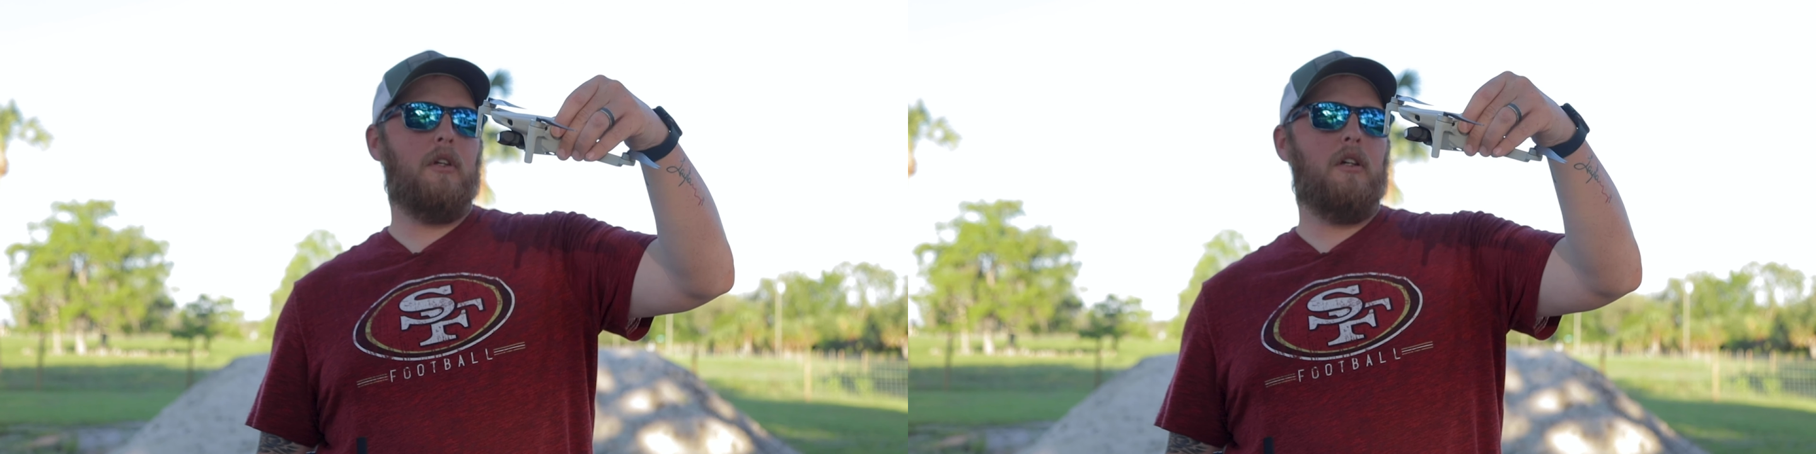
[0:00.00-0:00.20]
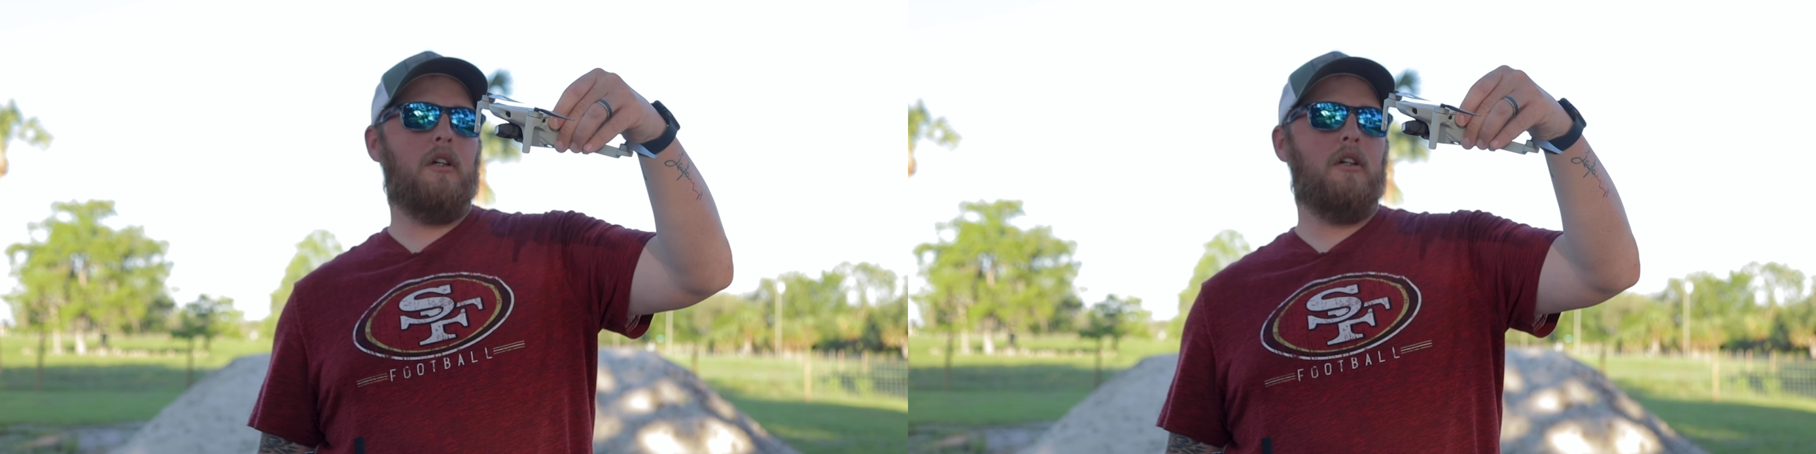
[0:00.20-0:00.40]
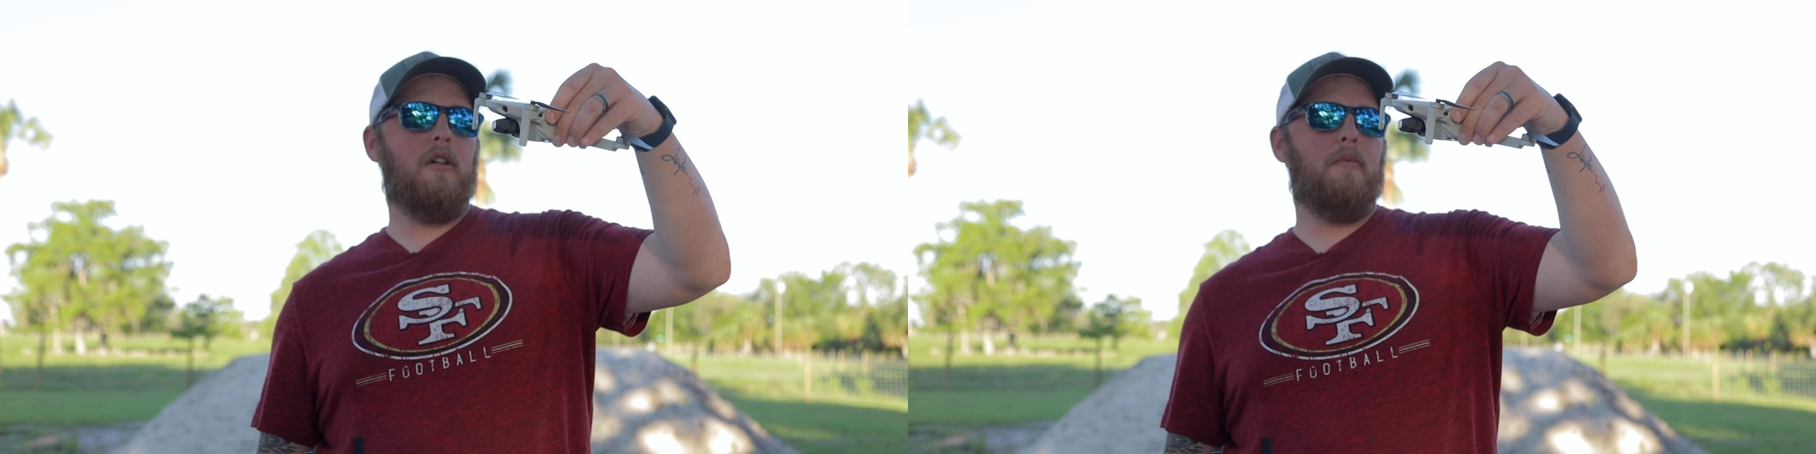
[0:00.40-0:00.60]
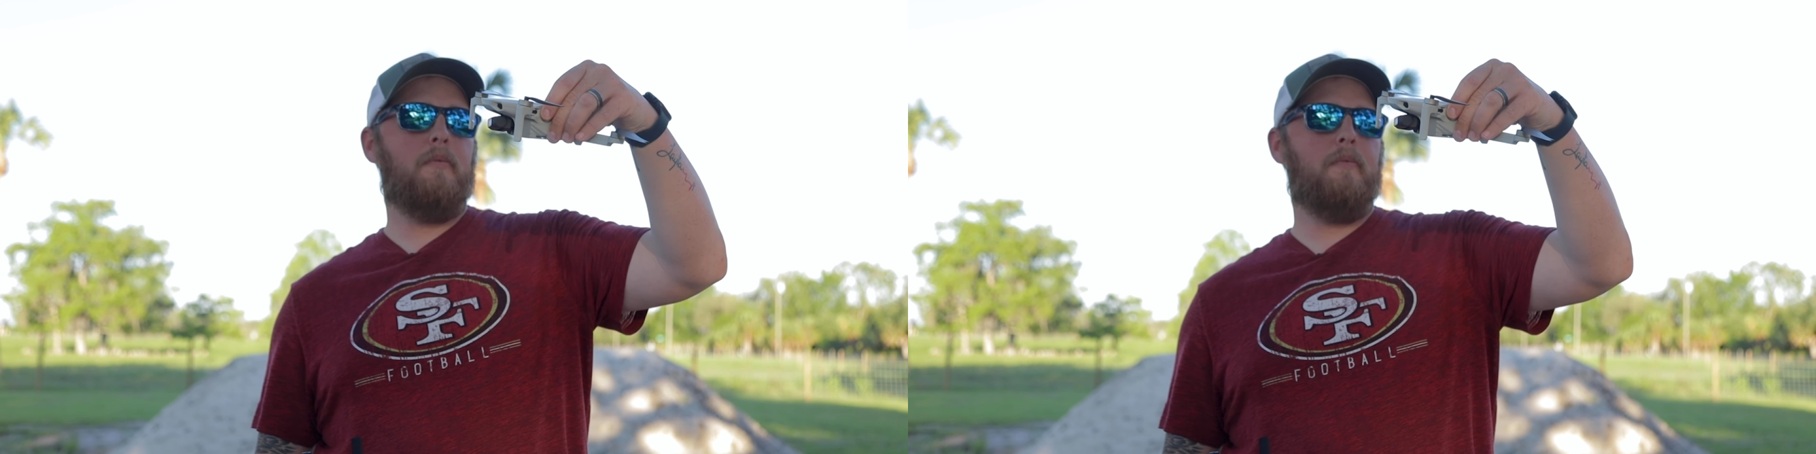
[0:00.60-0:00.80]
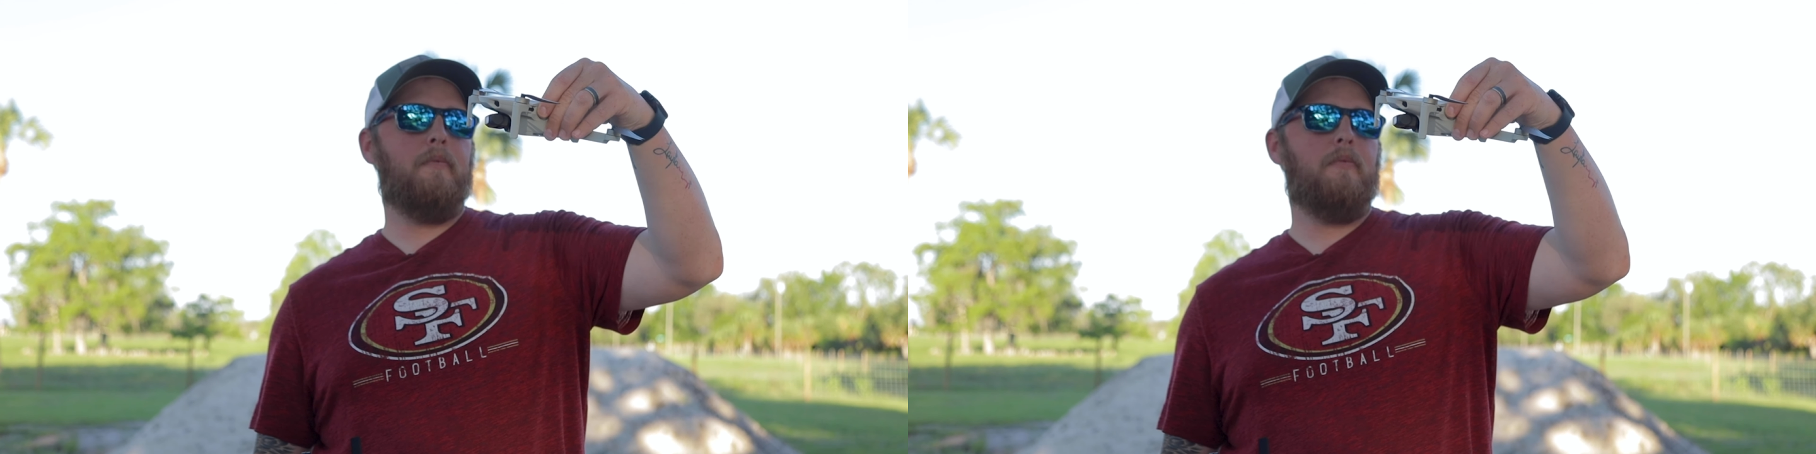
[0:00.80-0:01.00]

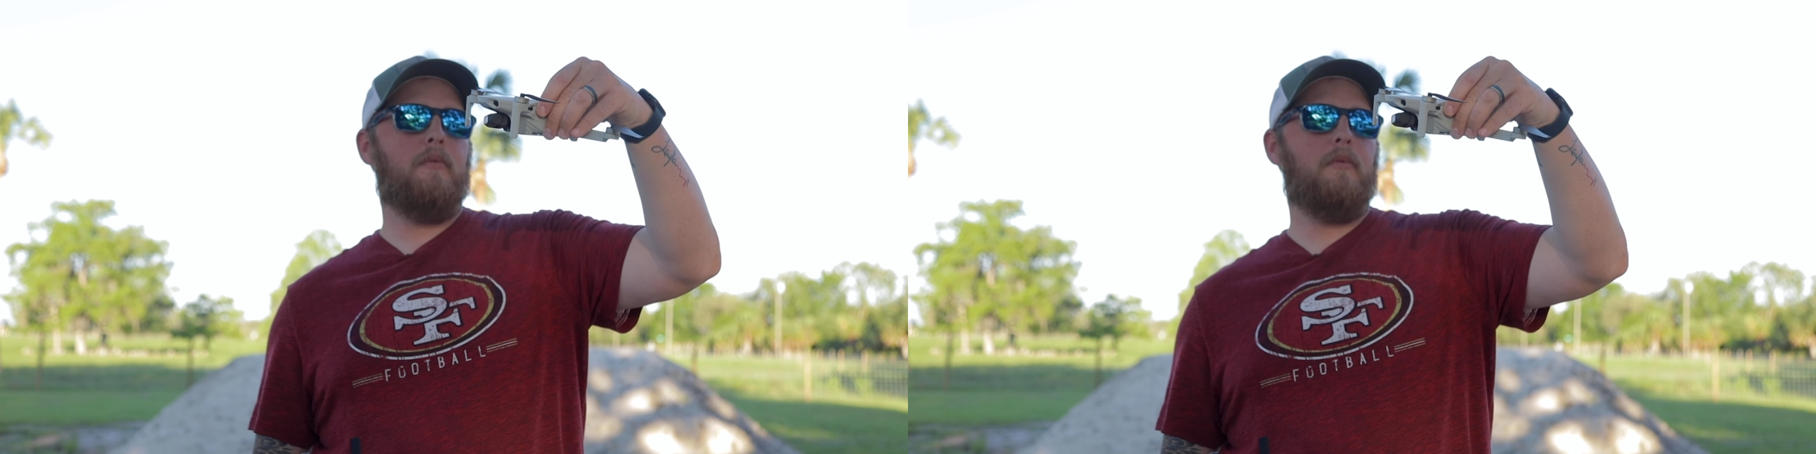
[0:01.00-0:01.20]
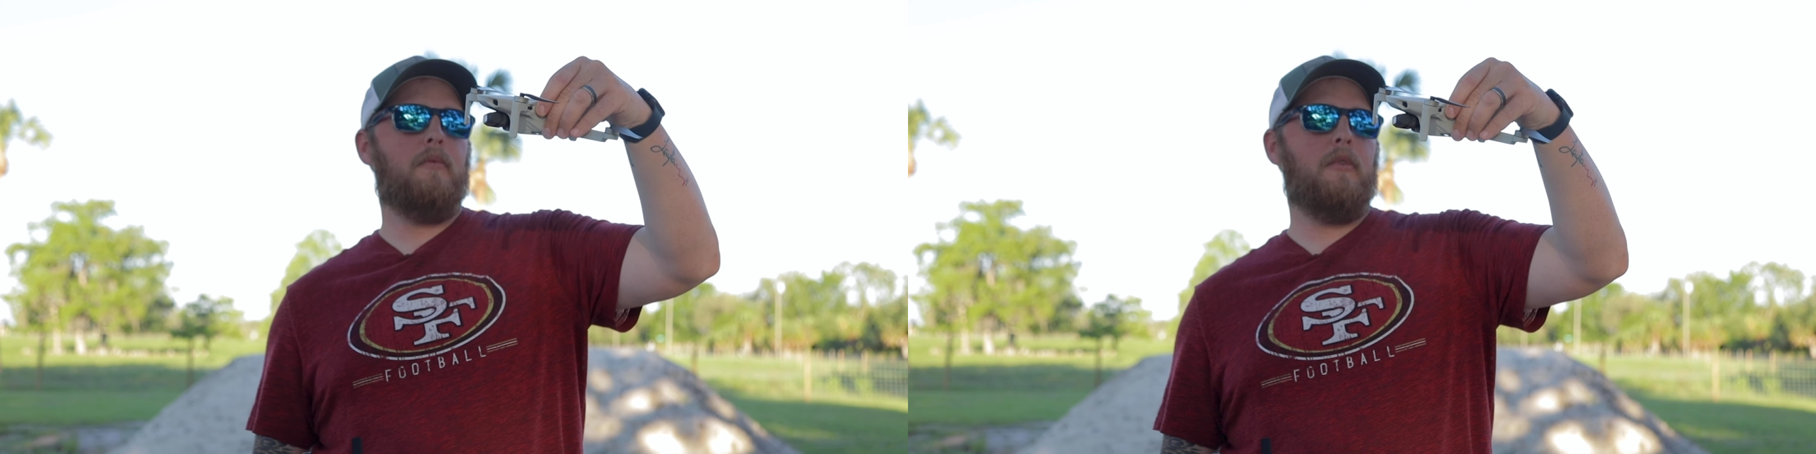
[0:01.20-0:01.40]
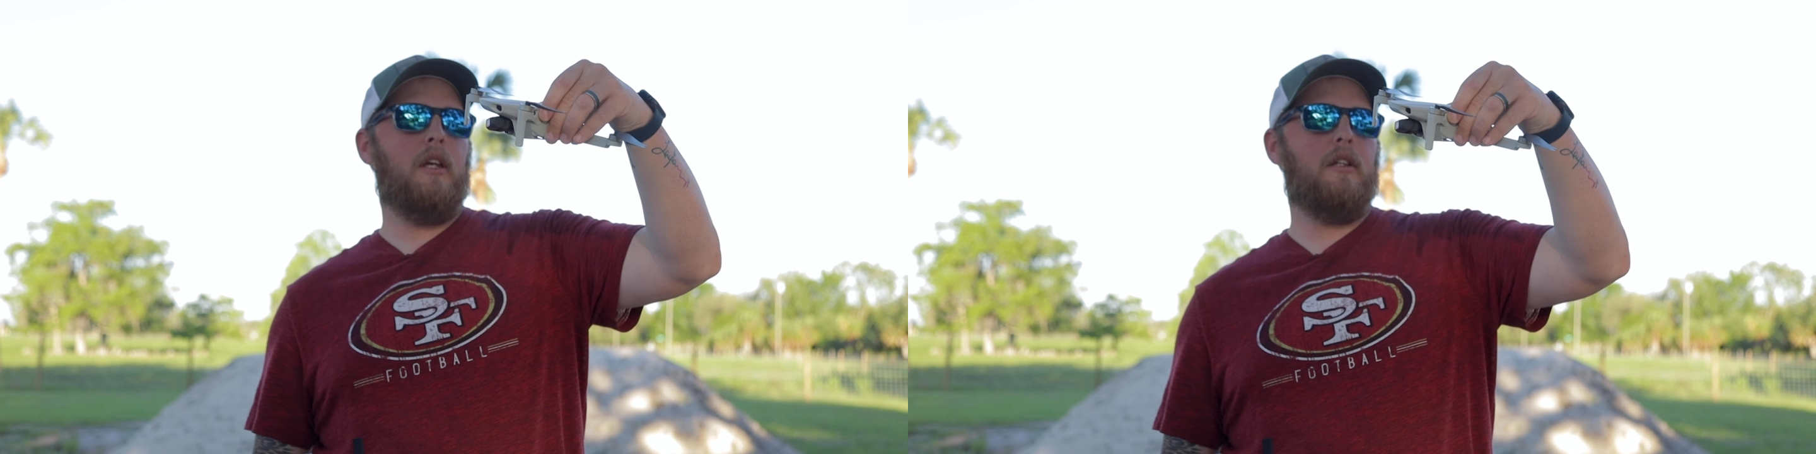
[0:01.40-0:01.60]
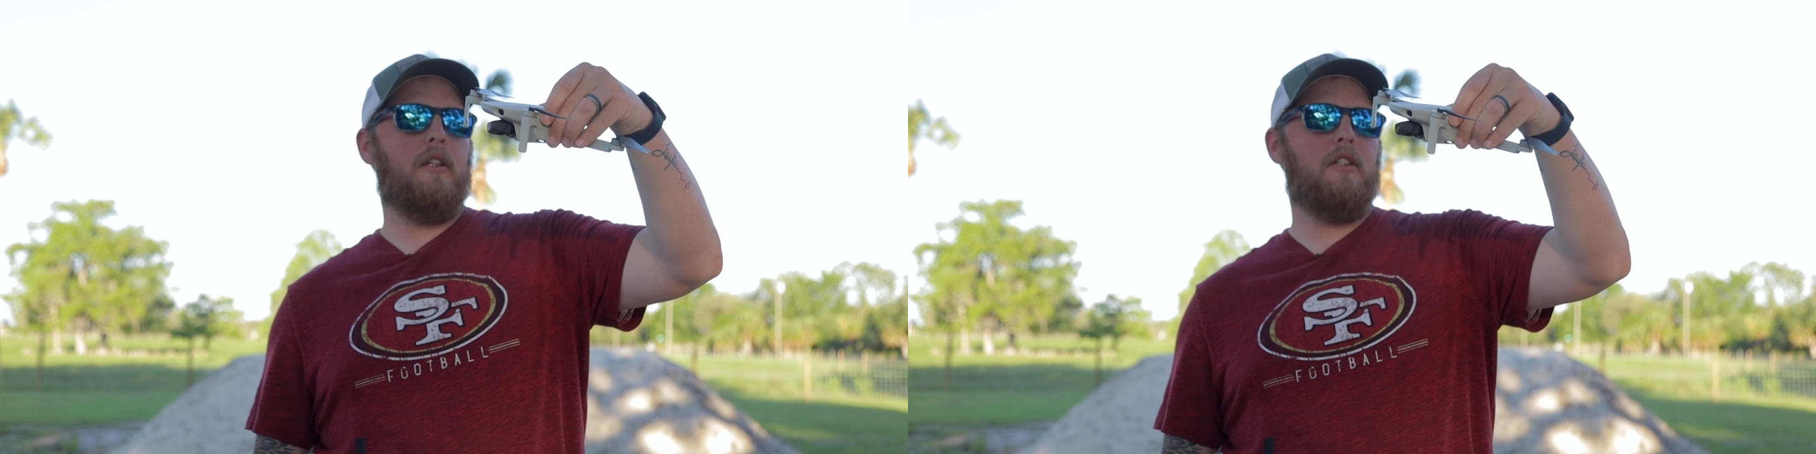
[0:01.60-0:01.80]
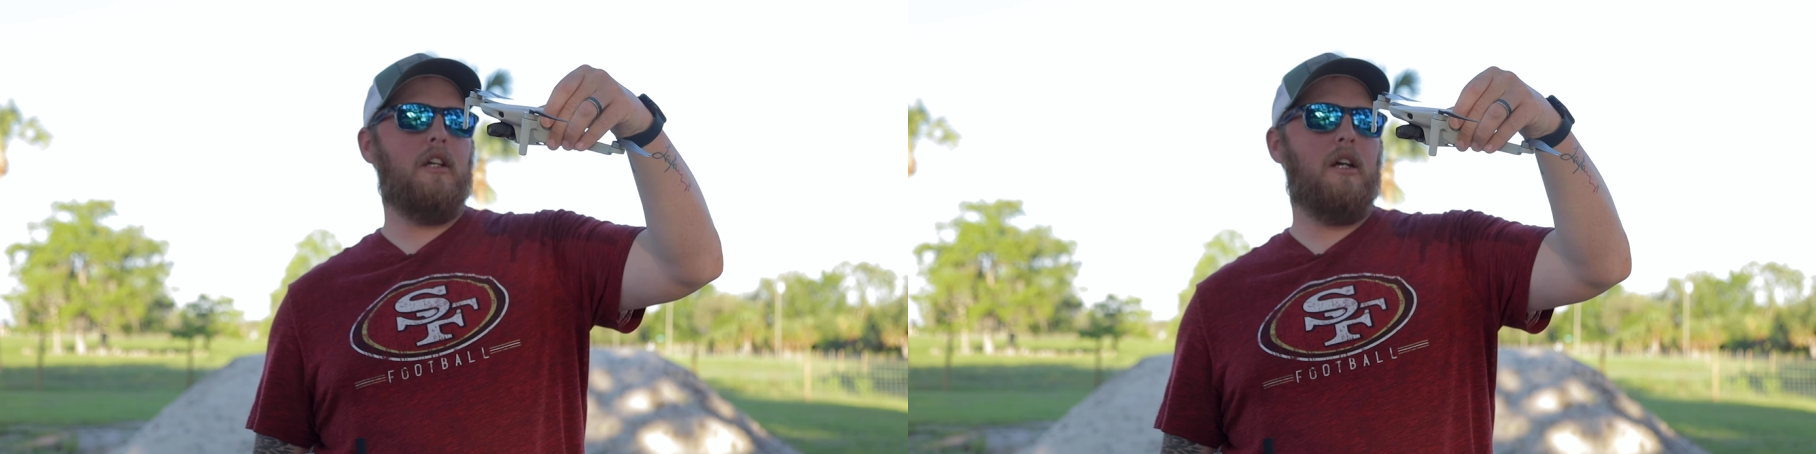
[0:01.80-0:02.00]

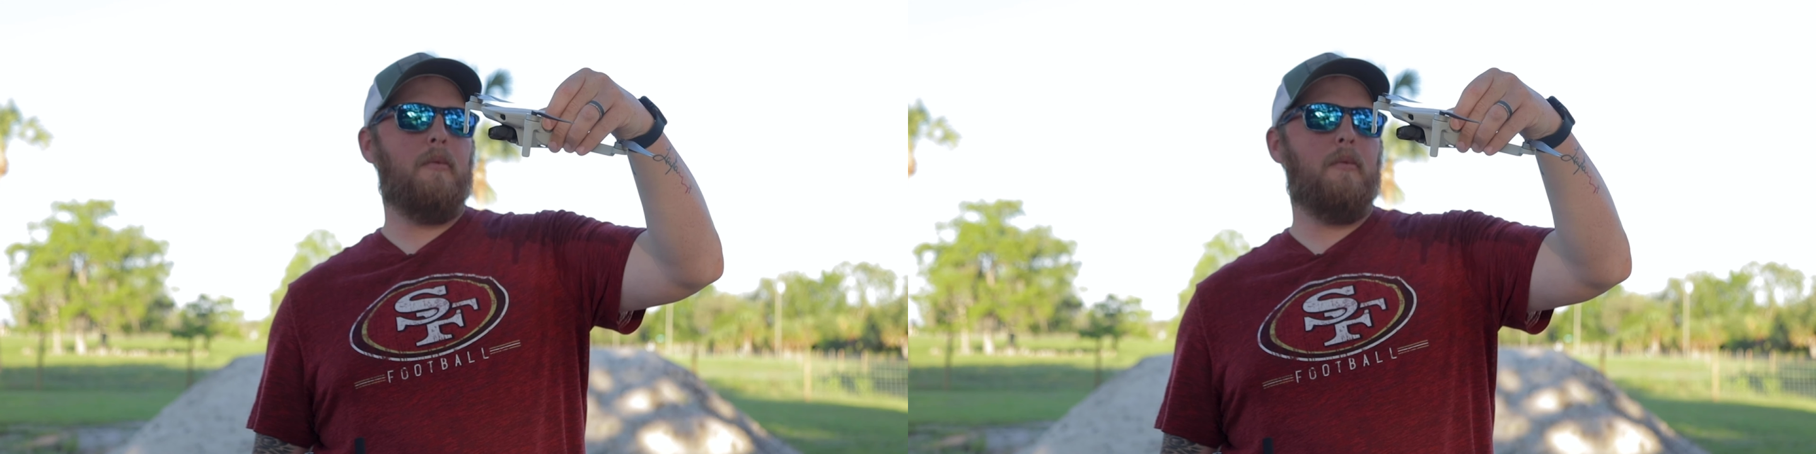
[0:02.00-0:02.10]
DJI